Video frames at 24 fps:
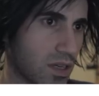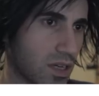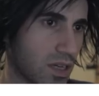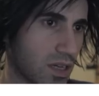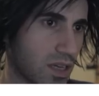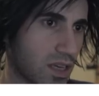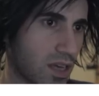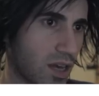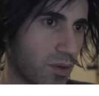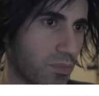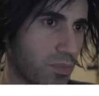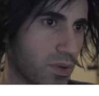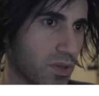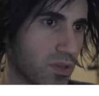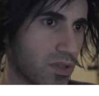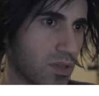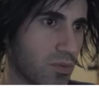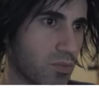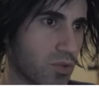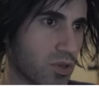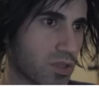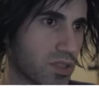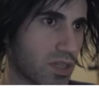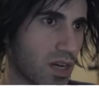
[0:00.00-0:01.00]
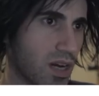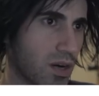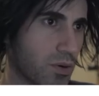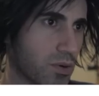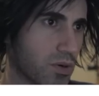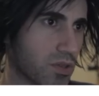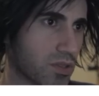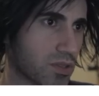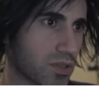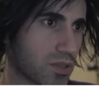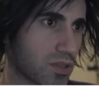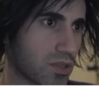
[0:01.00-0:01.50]
And I can't build any more
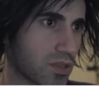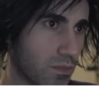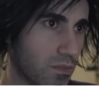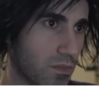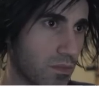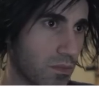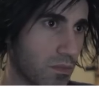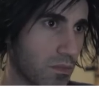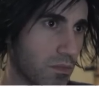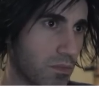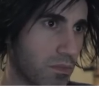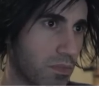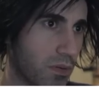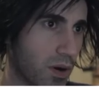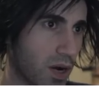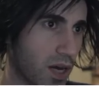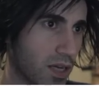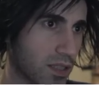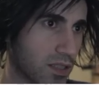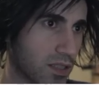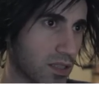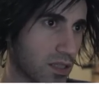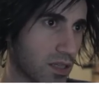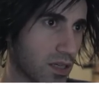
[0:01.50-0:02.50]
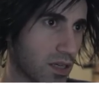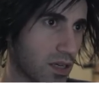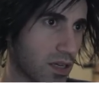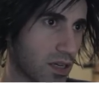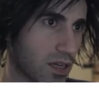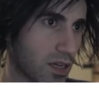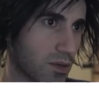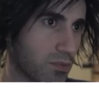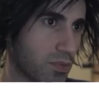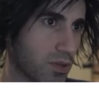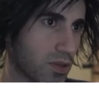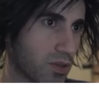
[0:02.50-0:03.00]
towers. But
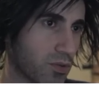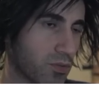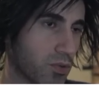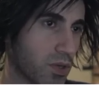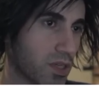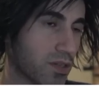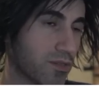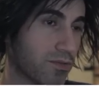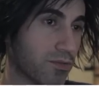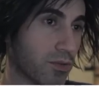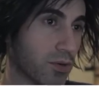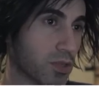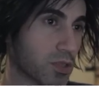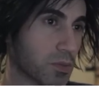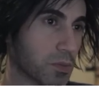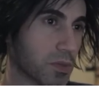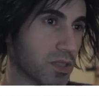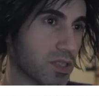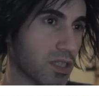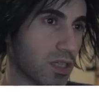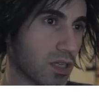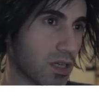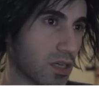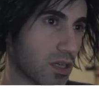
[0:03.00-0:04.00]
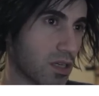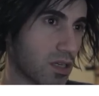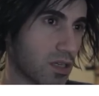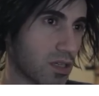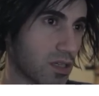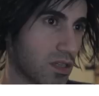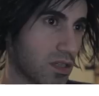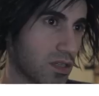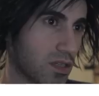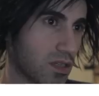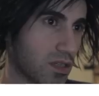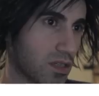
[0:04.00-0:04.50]
I can put the reinforcements here.
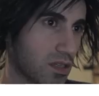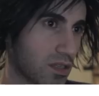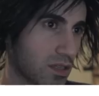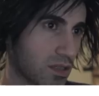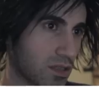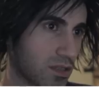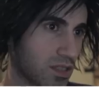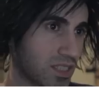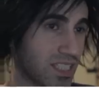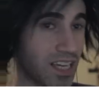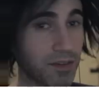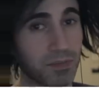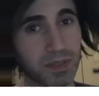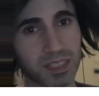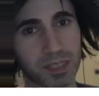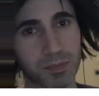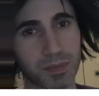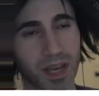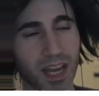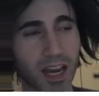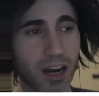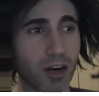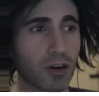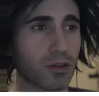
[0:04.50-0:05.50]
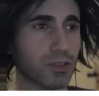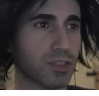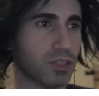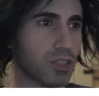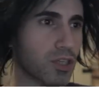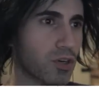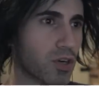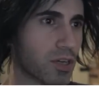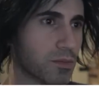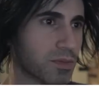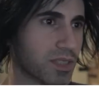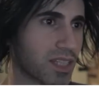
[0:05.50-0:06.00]
Save me some arrows,
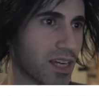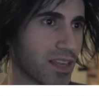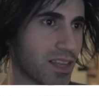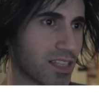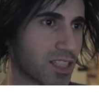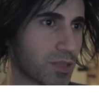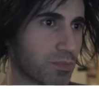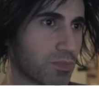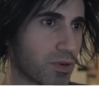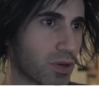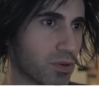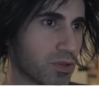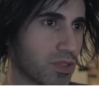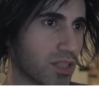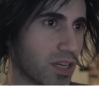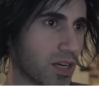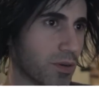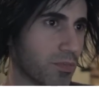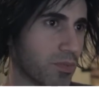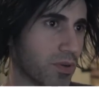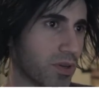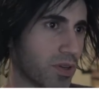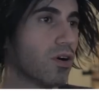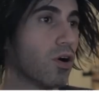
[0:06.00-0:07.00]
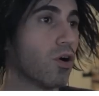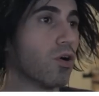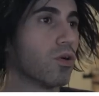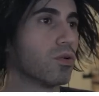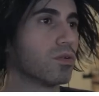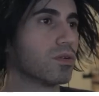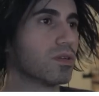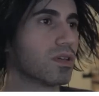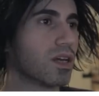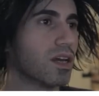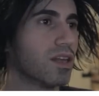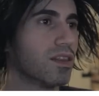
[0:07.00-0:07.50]
you know what I'm saying? That's a pro tip.
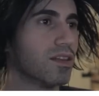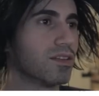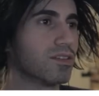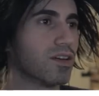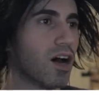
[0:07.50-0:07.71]
Oh, and the